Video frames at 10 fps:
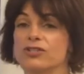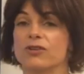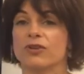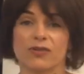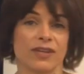So
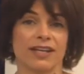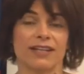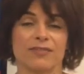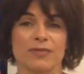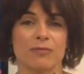if you're
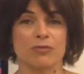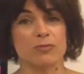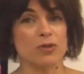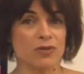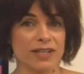thinking of maybe
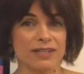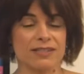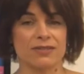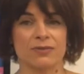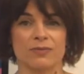moving
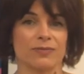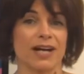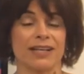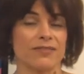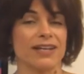to
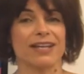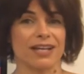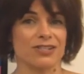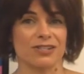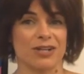buying a
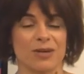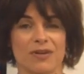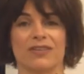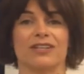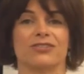vacation home
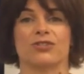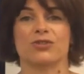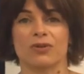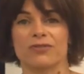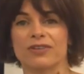on the Eastern
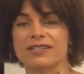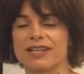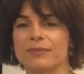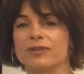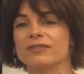Shore, for
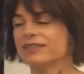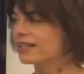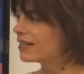example,